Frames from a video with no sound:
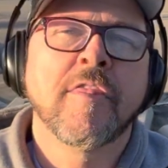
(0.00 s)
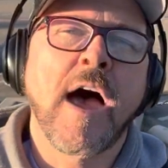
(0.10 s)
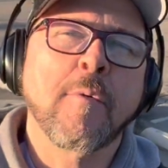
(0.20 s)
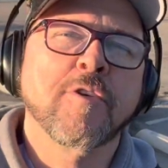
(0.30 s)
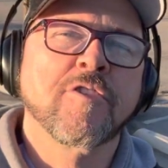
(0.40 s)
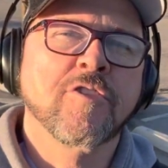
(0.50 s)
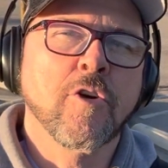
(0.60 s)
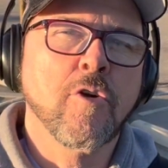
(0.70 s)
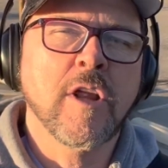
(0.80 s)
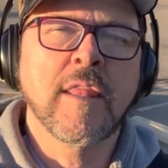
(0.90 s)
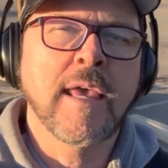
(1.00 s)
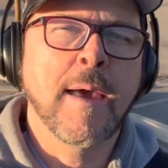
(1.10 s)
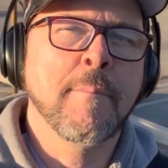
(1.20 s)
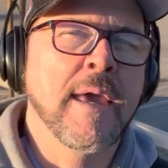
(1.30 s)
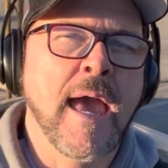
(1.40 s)
That was third in the
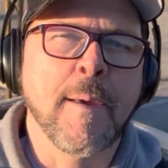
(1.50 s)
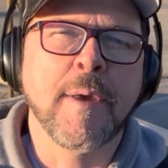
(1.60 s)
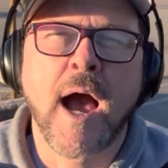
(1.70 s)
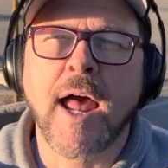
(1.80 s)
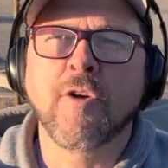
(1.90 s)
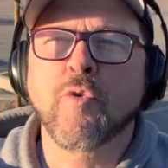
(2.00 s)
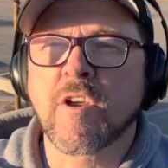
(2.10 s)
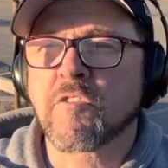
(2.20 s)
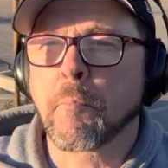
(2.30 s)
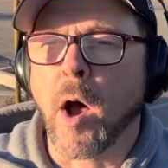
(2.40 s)
NBA behind Chris